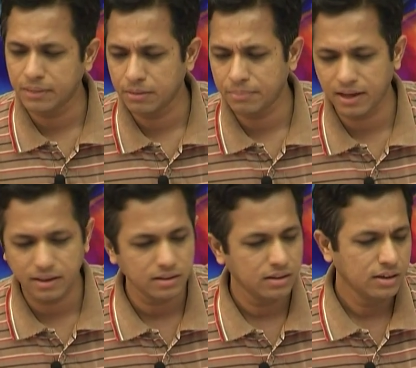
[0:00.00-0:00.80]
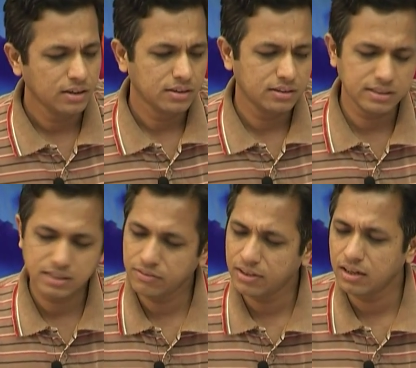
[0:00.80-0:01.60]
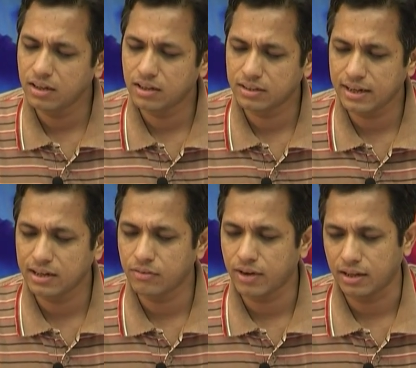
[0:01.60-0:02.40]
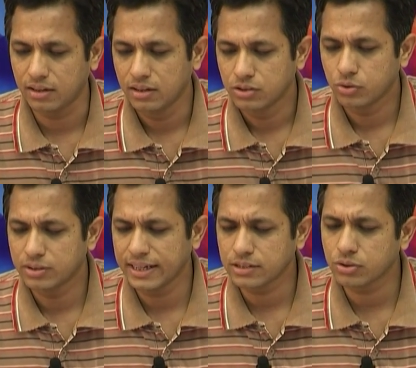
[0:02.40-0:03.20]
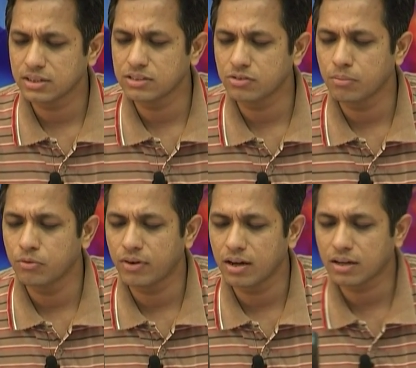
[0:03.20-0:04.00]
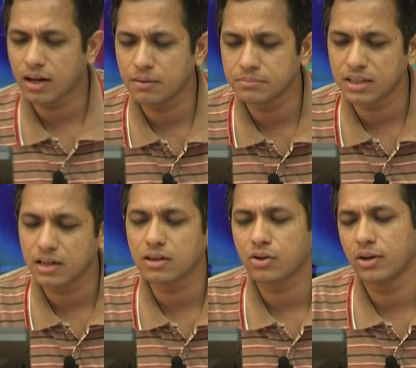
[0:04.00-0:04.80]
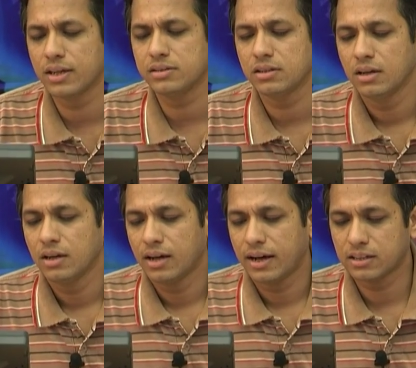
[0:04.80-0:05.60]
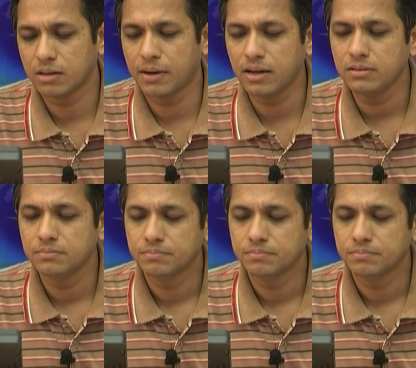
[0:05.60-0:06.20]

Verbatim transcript: multiply this he will uh, tell in a while. So, the next question is from Mufakham Jah College Hyderabad,